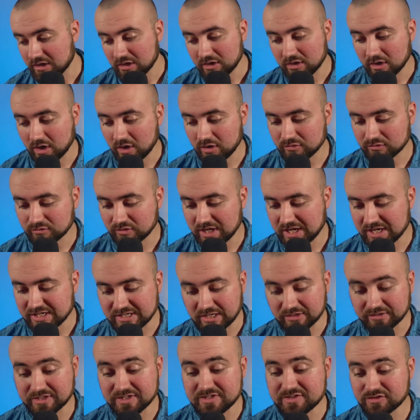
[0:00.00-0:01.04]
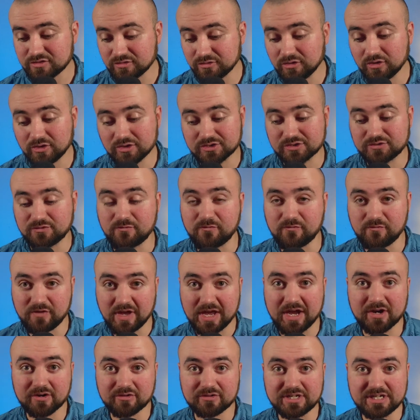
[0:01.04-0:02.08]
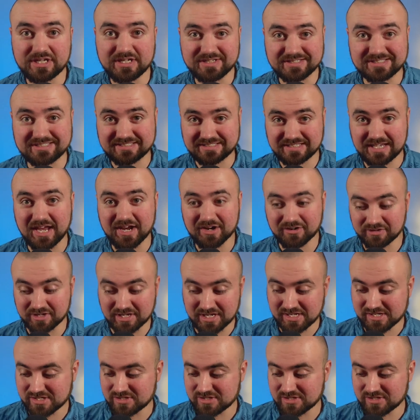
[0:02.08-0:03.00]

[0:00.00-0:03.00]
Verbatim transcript: All right, now this looks very scary.